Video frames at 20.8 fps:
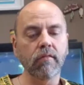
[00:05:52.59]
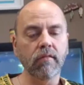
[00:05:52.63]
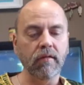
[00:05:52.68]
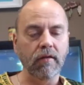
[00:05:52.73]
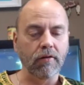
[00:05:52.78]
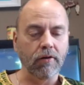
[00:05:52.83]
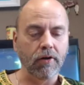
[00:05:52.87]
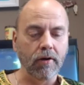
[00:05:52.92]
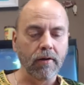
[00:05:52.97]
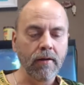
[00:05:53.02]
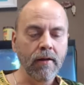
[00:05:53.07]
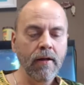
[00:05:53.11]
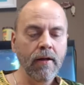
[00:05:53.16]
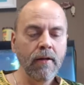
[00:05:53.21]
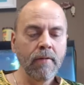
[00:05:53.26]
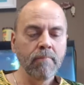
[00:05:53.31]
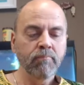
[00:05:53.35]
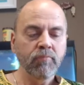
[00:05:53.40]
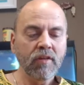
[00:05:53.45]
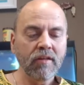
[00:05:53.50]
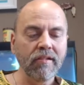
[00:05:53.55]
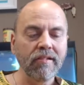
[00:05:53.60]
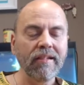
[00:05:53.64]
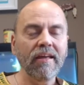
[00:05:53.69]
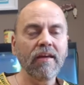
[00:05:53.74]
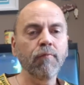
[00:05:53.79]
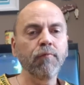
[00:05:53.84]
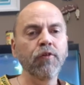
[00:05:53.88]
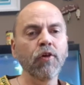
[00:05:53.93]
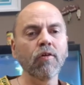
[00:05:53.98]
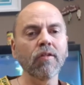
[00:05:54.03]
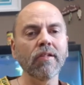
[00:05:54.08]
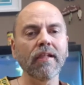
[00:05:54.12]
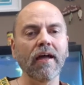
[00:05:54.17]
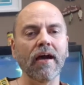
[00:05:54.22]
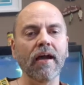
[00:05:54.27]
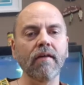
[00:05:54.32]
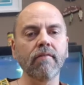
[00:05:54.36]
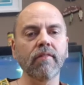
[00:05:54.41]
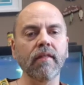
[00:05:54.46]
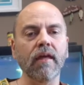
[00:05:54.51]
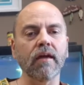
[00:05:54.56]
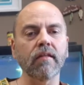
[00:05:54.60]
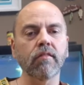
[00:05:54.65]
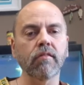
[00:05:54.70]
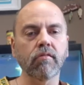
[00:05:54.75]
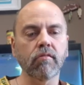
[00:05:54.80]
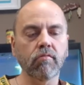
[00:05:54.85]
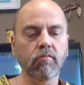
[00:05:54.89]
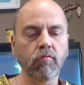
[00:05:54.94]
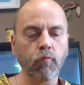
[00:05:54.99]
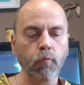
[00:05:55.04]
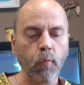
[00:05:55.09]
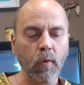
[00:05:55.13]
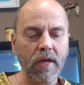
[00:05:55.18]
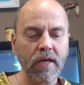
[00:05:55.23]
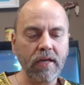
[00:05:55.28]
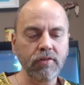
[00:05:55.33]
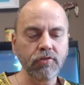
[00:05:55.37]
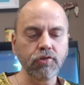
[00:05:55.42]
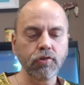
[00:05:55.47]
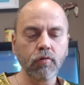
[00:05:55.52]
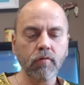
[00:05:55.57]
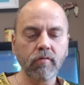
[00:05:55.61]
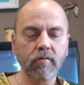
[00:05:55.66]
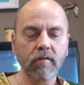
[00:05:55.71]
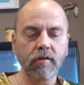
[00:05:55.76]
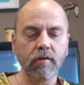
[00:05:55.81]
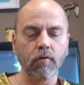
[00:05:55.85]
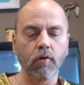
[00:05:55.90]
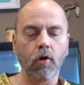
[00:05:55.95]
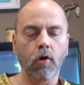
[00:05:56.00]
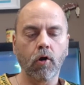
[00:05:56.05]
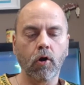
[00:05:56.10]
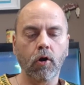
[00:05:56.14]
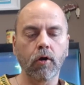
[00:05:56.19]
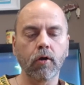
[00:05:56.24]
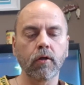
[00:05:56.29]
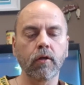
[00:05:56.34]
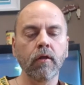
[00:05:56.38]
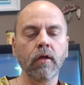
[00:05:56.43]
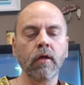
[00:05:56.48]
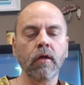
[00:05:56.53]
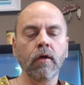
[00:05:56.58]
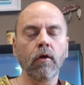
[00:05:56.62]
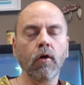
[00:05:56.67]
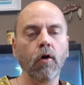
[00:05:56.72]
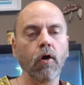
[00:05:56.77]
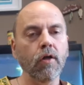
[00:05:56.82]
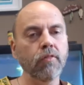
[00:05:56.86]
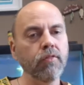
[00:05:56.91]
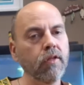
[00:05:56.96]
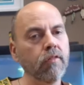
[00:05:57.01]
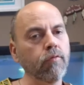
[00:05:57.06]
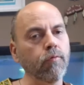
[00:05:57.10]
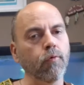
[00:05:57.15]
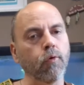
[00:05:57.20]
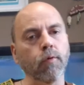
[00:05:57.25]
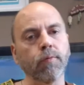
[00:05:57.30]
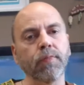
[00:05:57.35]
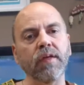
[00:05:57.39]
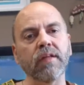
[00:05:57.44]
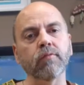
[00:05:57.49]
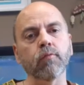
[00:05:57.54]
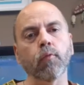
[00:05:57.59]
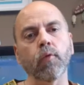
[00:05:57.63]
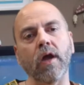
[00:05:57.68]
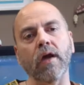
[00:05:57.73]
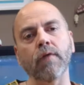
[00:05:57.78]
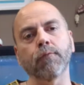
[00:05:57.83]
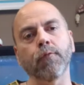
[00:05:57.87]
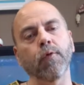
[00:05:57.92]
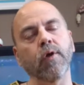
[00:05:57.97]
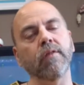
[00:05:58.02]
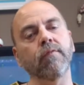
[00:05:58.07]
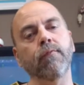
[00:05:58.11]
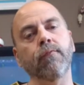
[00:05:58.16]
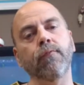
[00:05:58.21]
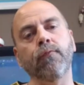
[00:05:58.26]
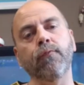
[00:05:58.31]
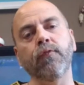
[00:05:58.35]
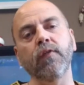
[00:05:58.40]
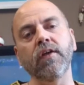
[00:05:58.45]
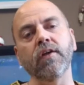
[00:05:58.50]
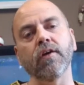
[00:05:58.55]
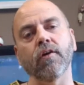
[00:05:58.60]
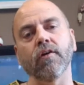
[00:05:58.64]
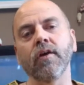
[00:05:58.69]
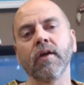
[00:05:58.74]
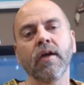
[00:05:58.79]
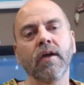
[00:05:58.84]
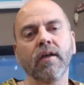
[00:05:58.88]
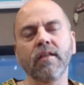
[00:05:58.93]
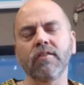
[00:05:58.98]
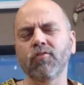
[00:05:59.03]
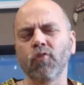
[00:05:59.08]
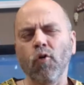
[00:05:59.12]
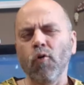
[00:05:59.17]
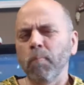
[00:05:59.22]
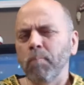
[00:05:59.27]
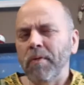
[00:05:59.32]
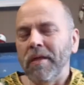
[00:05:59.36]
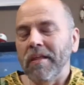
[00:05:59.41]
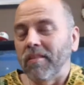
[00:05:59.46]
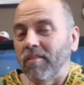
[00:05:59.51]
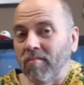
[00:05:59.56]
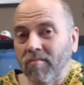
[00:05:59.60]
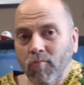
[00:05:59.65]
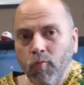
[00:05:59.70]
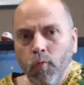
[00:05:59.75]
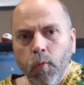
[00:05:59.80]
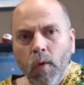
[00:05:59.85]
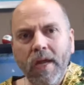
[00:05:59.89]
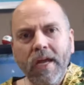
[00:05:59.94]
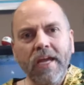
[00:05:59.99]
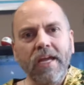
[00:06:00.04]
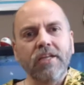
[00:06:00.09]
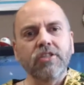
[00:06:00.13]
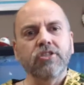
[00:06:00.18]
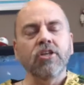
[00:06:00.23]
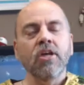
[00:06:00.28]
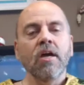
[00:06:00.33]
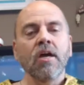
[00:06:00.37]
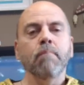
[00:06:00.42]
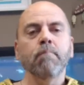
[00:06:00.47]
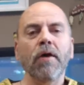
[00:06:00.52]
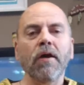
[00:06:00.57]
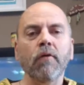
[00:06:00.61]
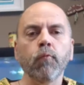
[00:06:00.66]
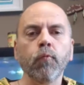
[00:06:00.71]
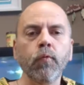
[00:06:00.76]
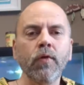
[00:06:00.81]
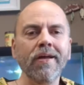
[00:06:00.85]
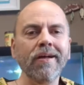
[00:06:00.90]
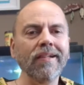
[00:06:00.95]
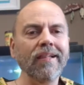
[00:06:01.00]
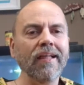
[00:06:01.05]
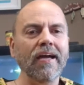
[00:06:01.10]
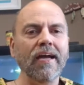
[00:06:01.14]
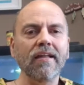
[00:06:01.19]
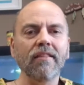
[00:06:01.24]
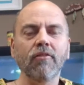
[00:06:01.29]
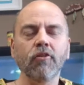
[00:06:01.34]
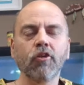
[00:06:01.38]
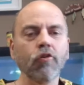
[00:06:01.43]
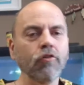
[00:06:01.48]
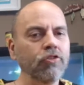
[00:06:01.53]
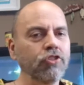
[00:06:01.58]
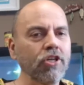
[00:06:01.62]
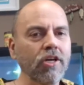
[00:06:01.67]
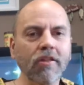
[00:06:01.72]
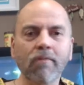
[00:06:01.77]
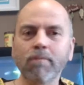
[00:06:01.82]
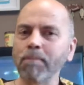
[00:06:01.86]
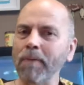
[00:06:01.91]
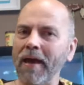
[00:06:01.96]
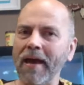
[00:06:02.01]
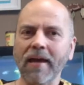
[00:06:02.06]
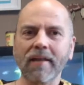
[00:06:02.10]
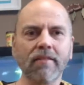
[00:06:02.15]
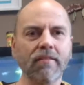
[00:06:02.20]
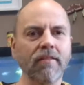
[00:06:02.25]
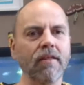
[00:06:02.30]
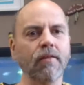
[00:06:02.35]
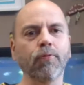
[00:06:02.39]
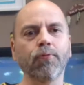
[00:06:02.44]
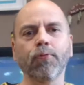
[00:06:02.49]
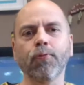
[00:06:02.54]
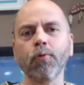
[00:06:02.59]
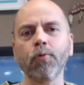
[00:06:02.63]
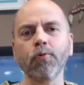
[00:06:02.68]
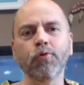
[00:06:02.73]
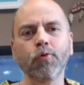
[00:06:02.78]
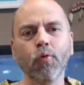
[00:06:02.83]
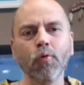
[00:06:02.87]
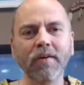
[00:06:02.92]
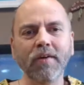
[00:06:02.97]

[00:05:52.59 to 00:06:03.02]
here, Live your lives as strangers here on, on this earth in reverent fear. Don't be strange, but realize you're just passing through. Don't